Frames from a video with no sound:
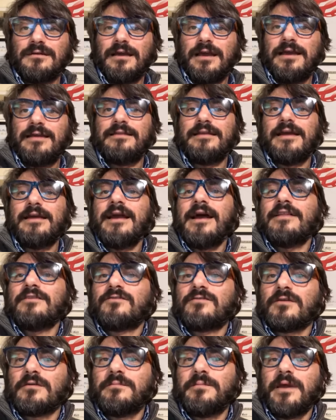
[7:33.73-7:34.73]
And I
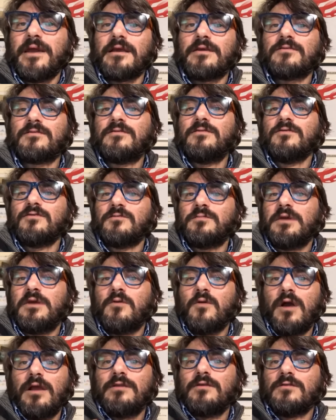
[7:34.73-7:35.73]
answered back, excuse me,
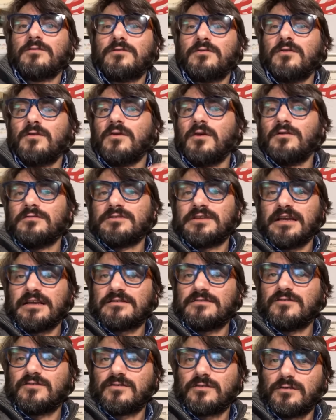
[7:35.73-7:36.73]
why don't you
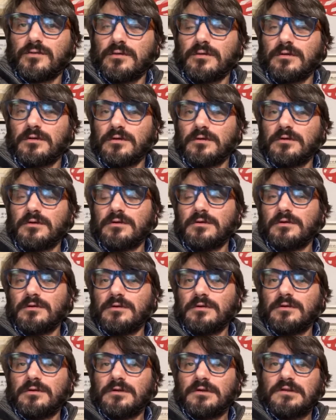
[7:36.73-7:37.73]
contact the school?
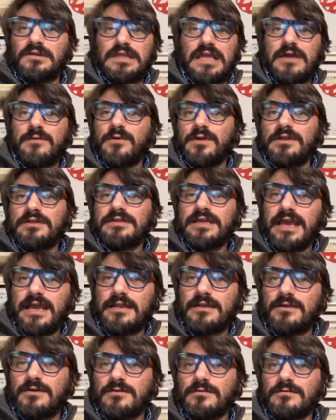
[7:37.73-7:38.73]
They will tell
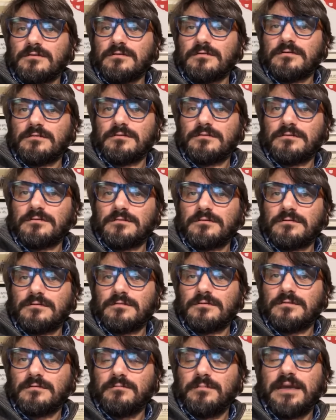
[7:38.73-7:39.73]
you.
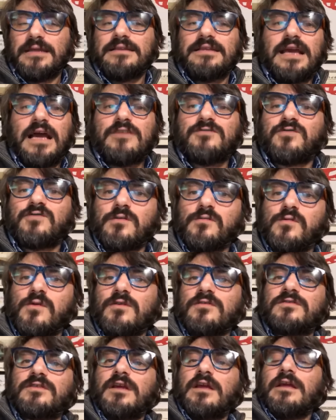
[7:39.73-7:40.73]
But the answer
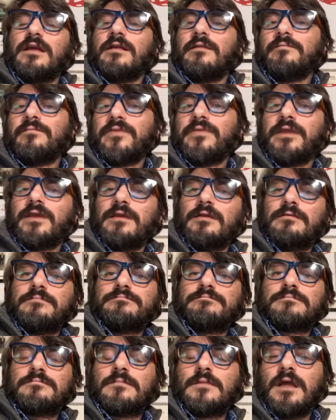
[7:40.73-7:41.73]
was,
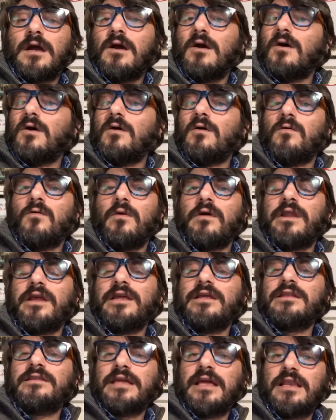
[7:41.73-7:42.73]
oh, what an
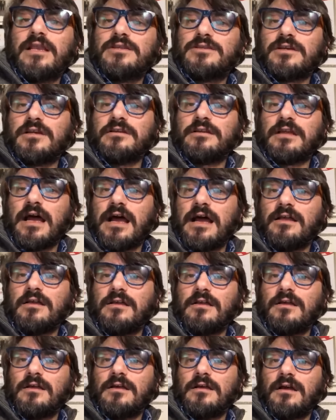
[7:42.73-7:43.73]
intelligent
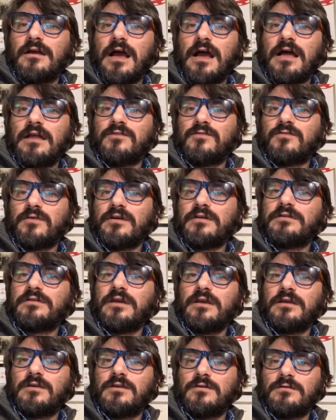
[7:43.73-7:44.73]
answer,
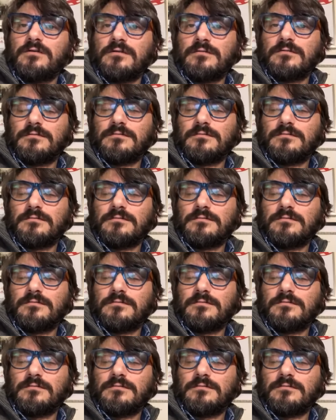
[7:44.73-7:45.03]
thank you.